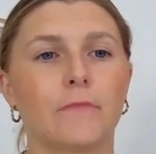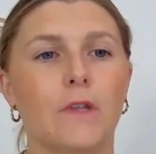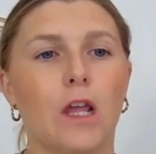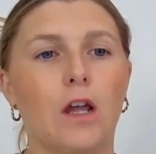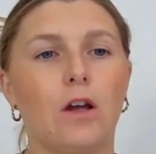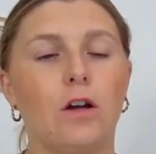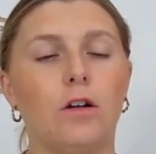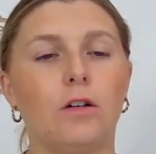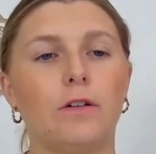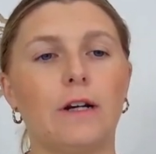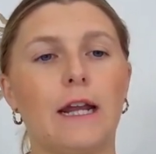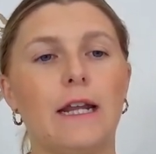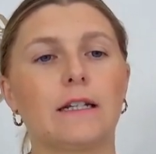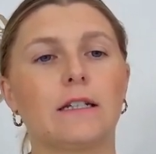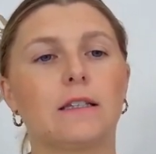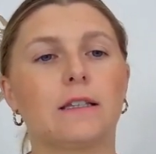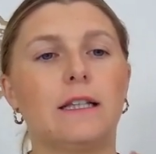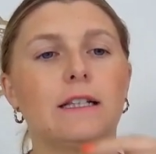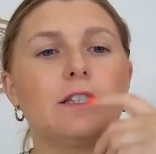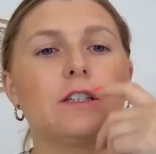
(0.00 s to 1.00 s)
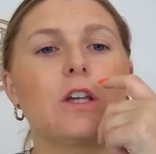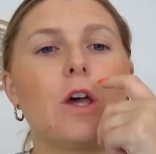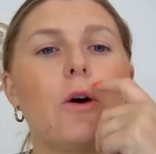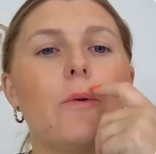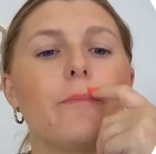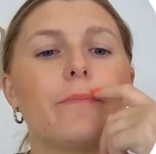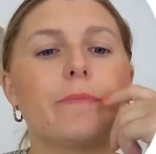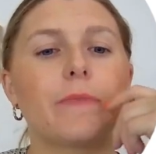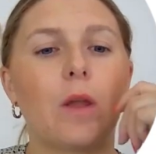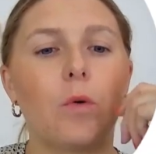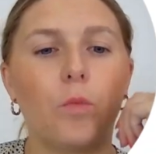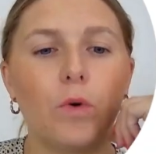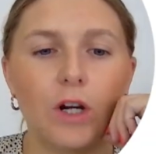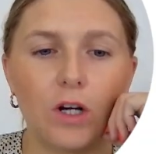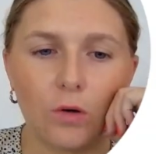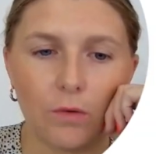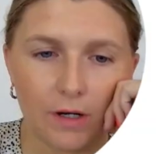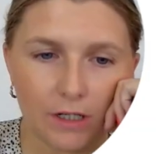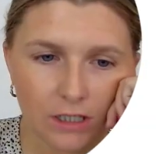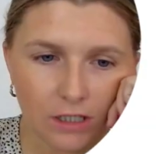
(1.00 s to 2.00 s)
All right, let's go. And we're
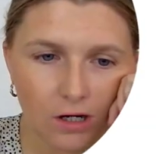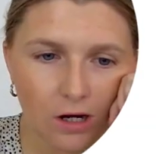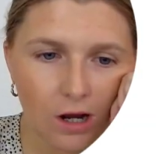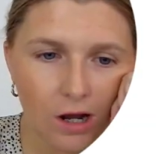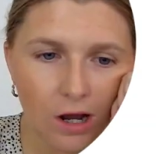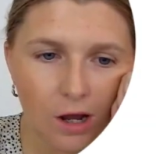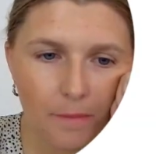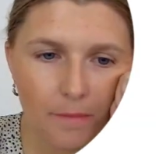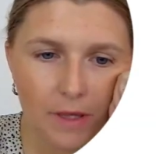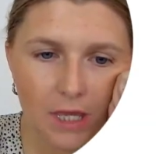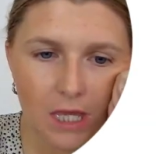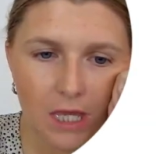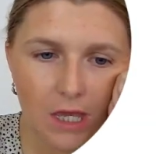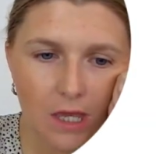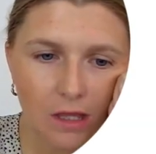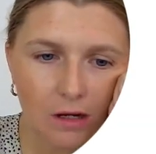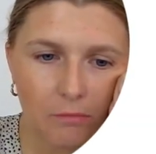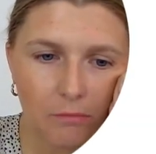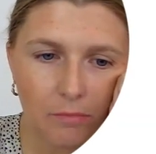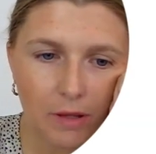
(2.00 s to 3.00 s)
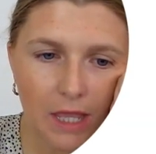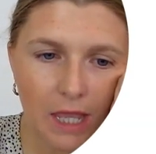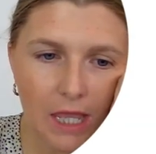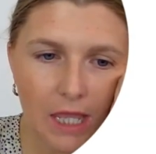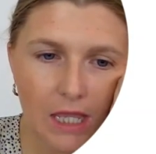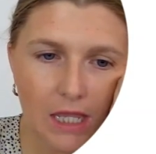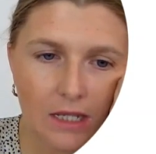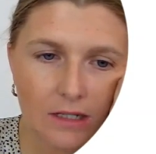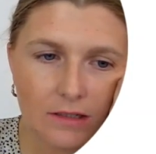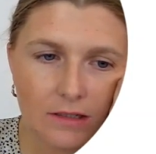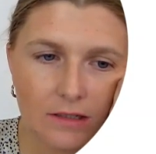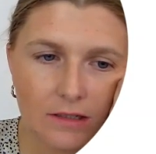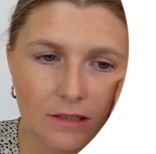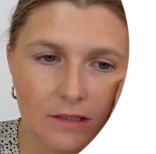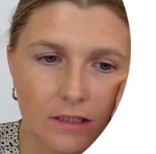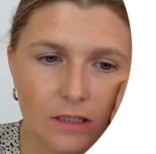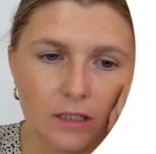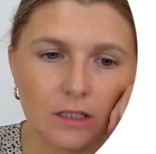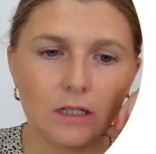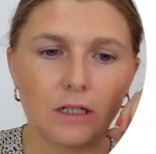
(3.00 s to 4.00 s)
going to copy and
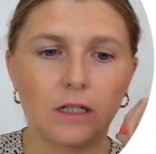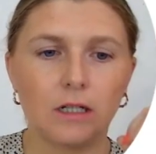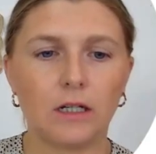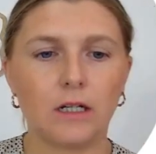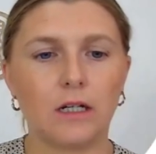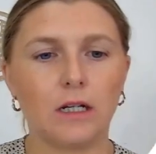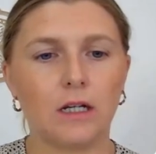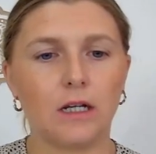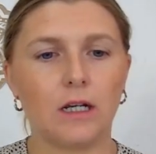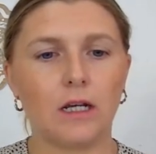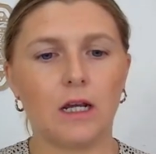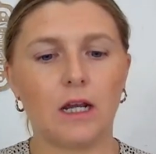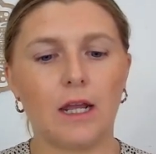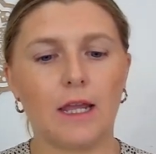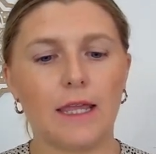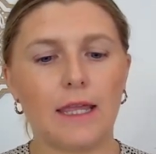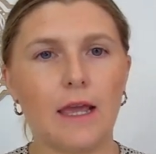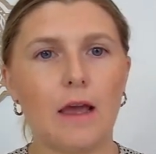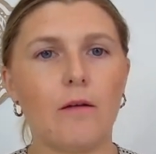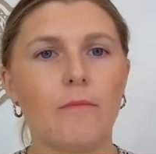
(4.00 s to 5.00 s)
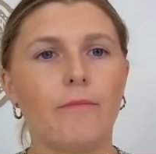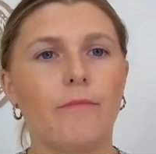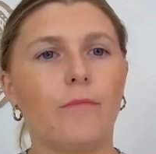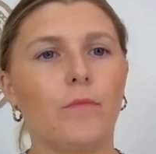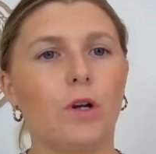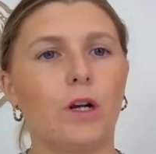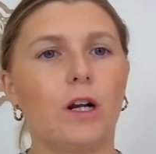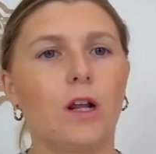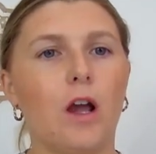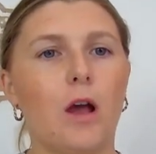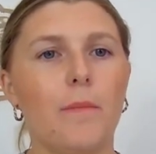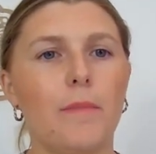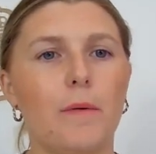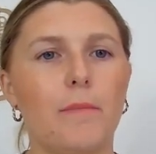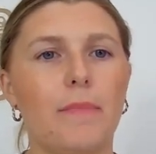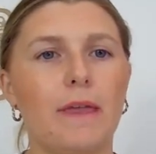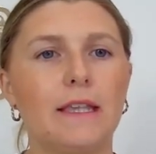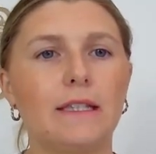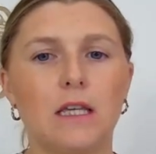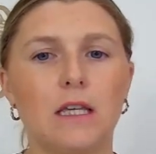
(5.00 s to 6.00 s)
paste. Yeah, we're going to copy and
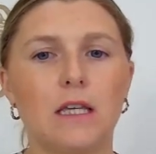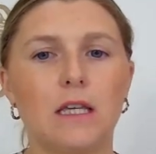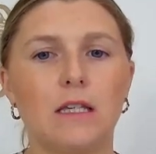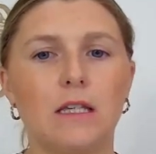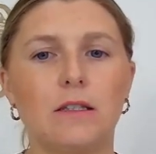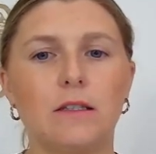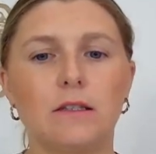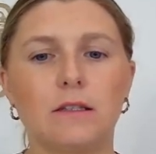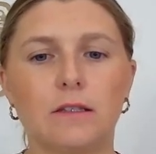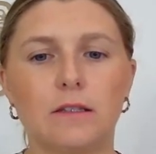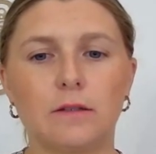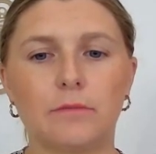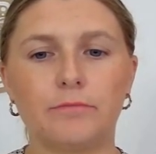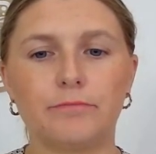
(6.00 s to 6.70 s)
paste this